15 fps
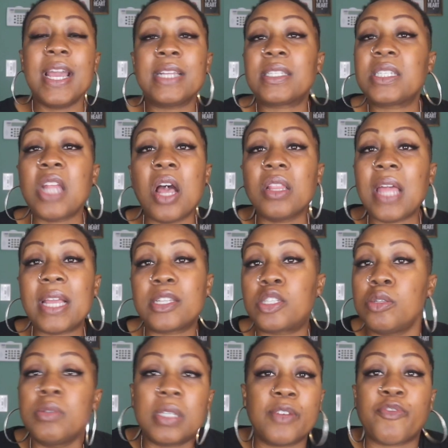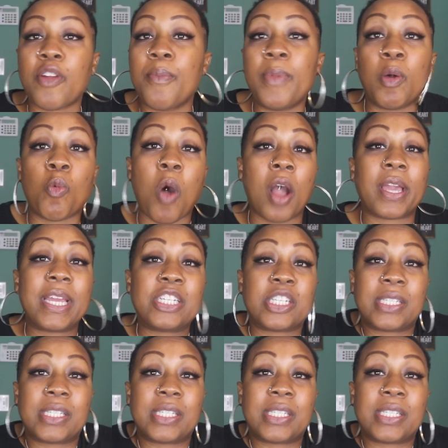It's not like Susan from Milwaukee